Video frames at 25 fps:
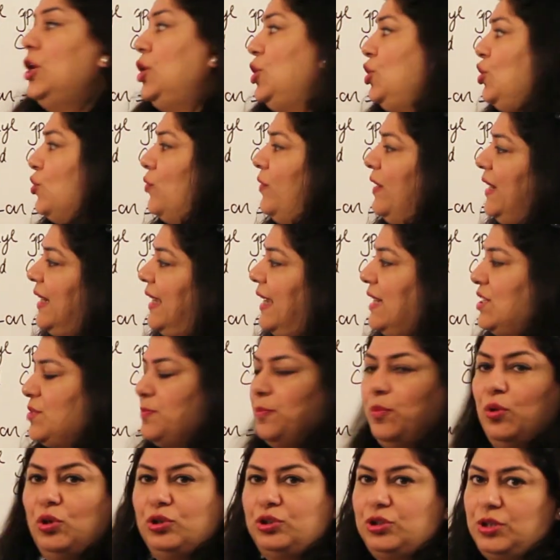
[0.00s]
You will get
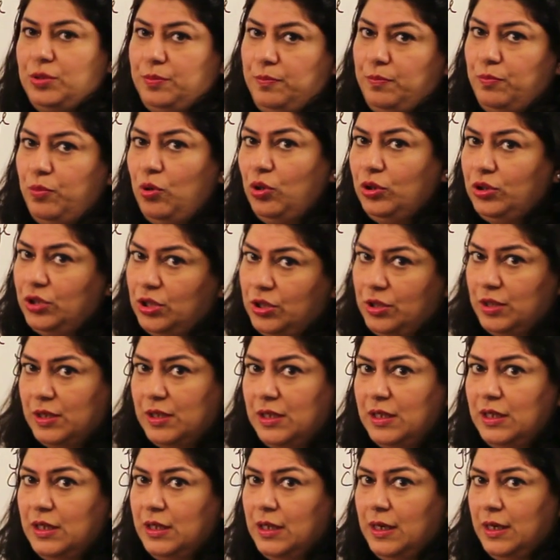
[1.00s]
both
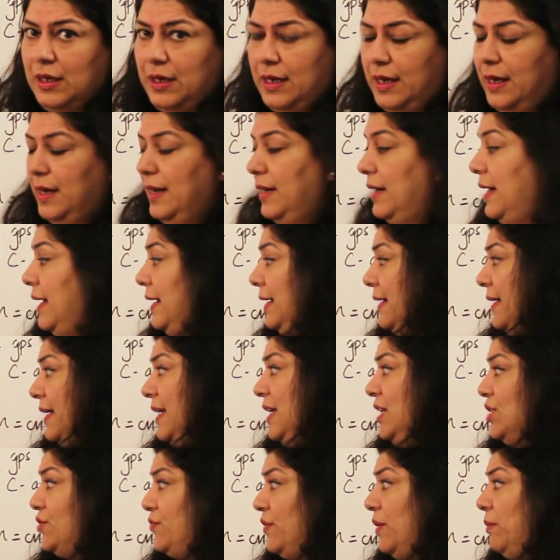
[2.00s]
the
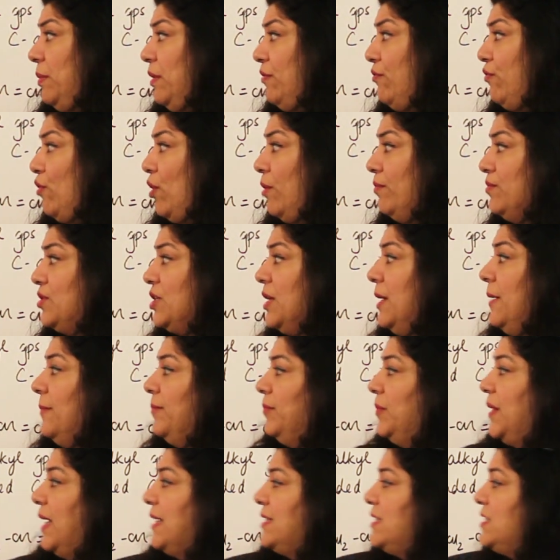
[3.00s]
alkenes will be formed.
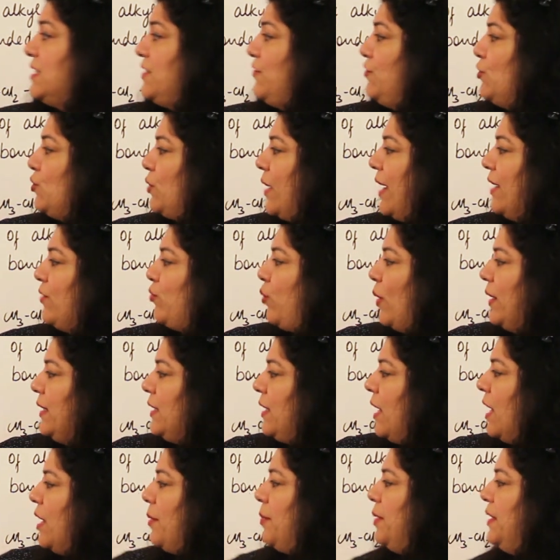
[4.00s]
That is, if you had one
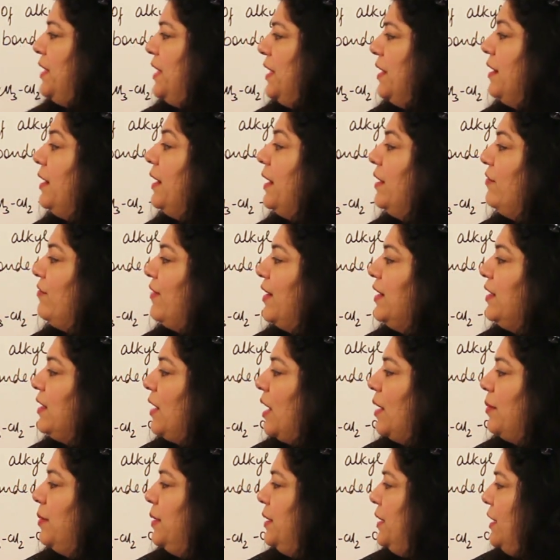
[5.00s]
carbon here and one
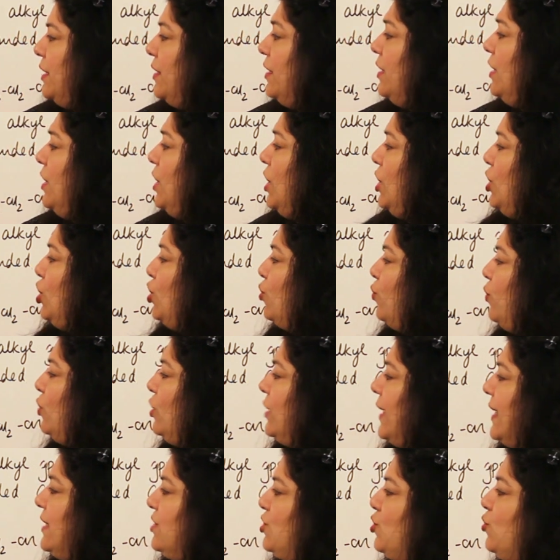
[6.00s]
carbon here, you
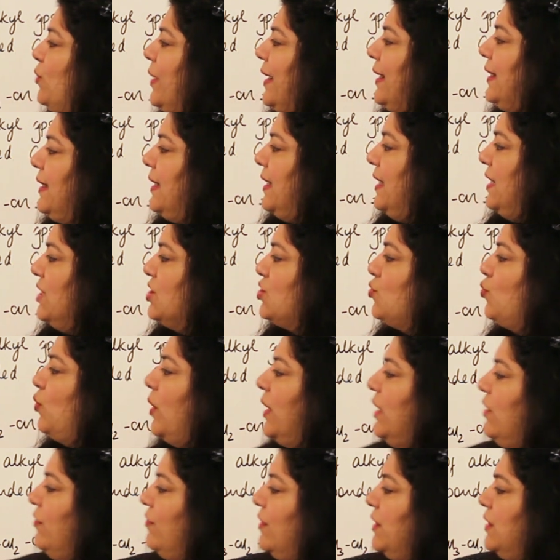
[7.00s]
would get two alkenes,
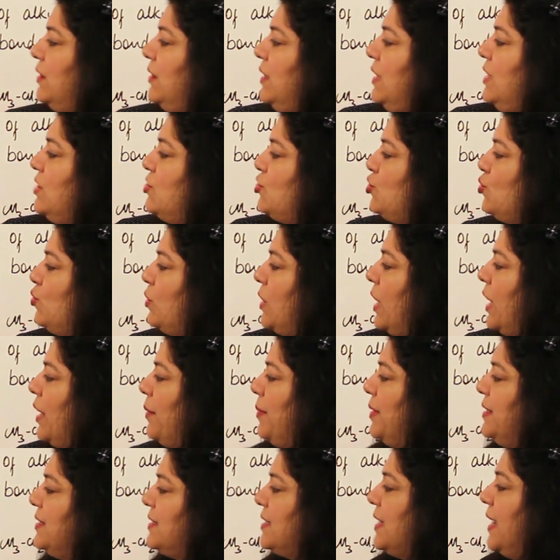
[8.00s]
one with these two
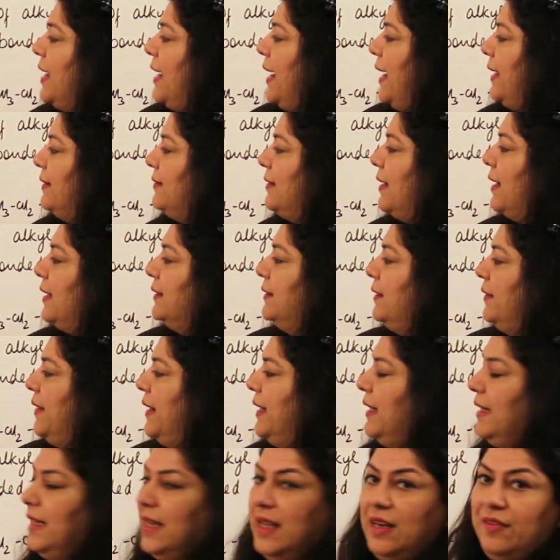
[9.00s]
carbons and the other
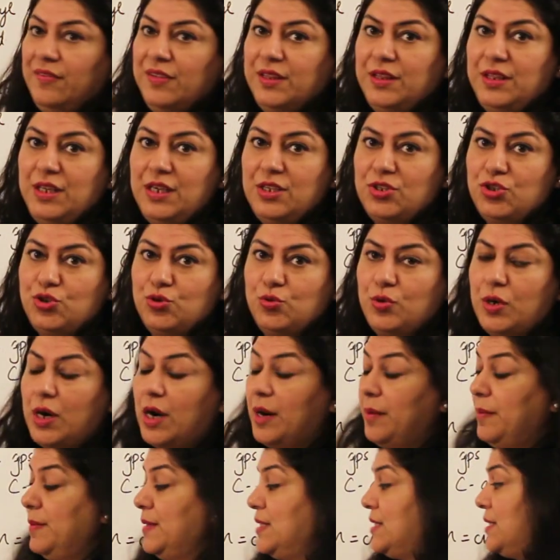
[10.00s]
alkene with these two
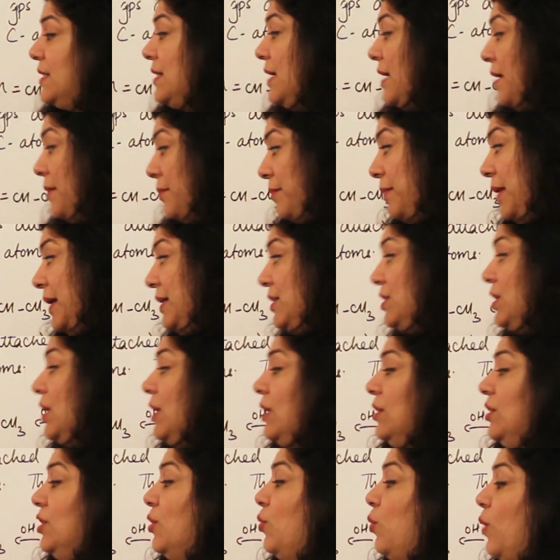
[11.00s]
carbons. But
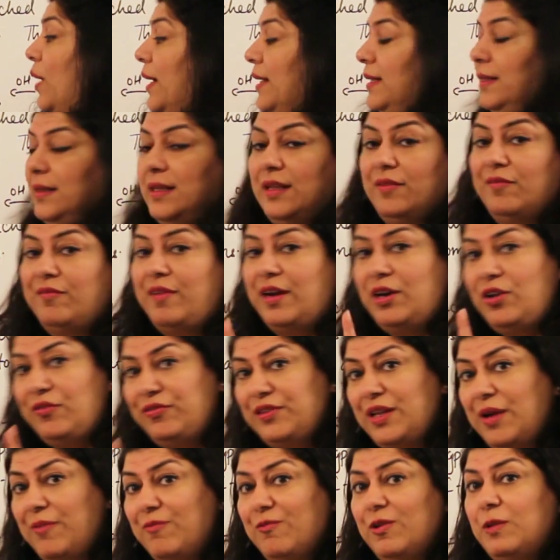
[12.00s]
the one of
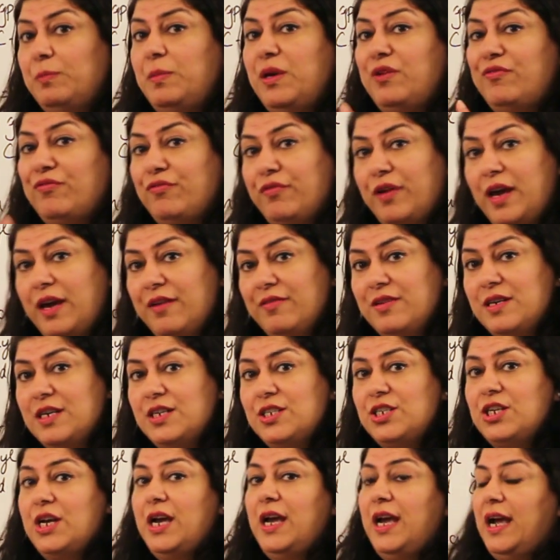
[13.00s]
them will be
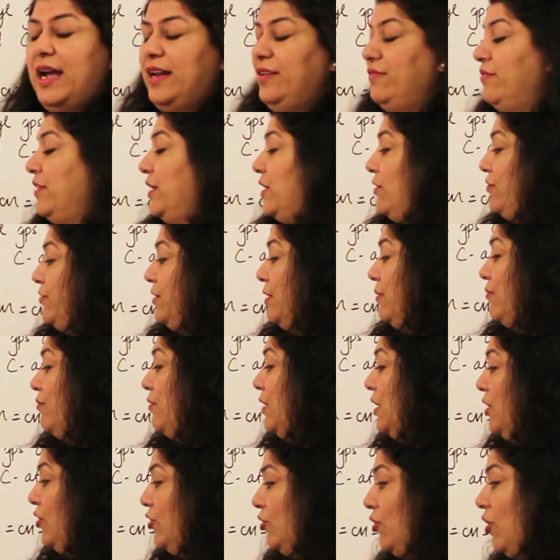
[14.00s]
favored and one of them
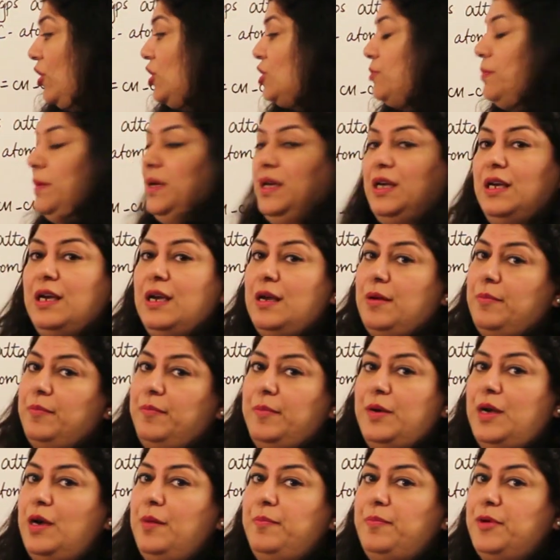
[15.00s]
will not be
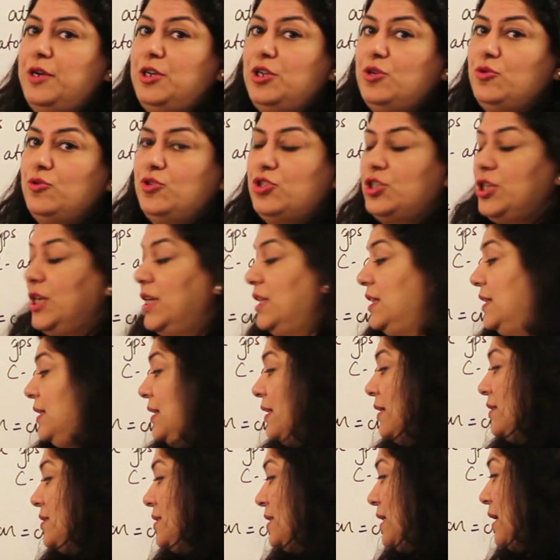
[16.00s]
produced in
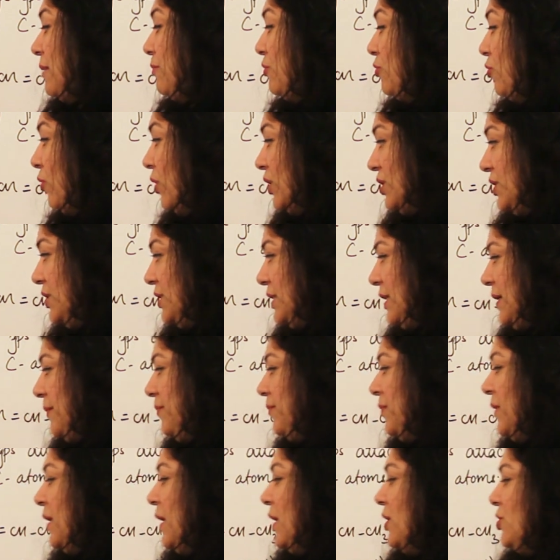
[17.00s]
the same quantity.
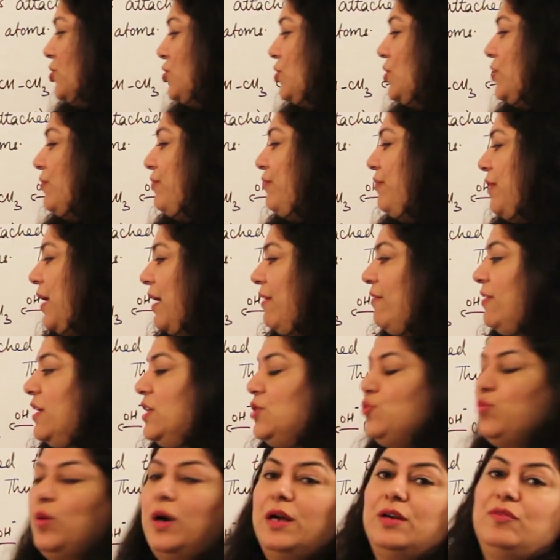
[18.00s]
So the
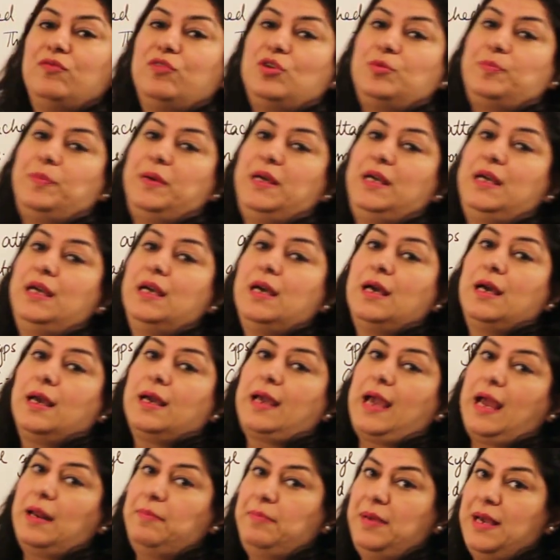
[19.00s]
favored one
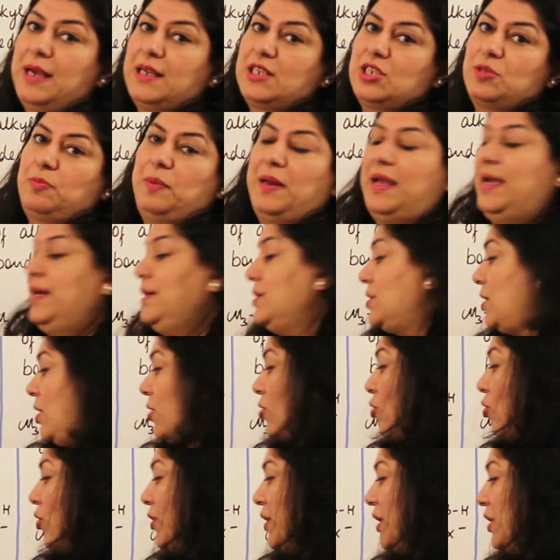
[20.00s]
can be explained
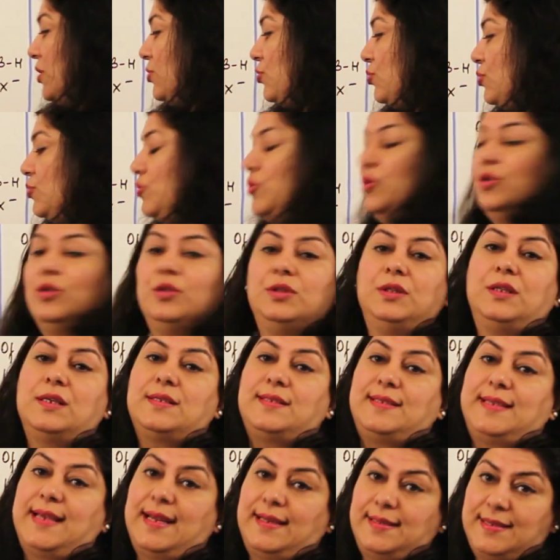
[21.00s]
according to the
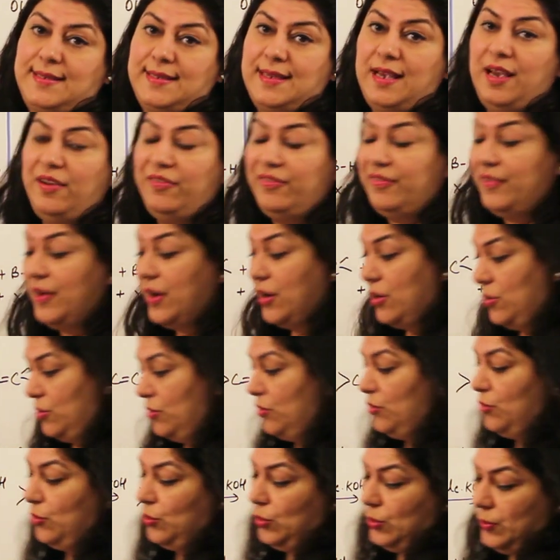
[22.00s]
Zetsev
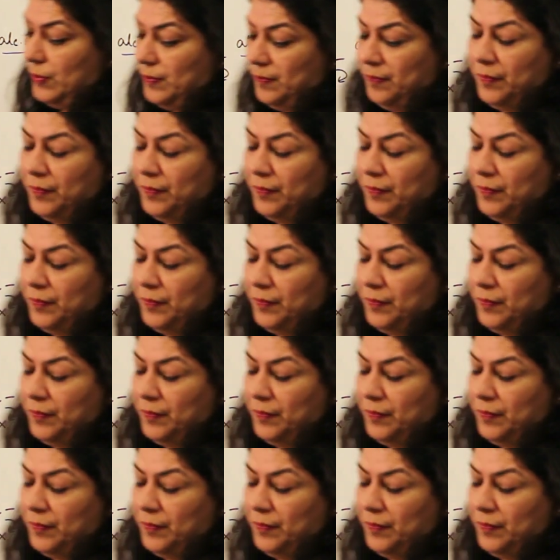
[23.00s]
rule.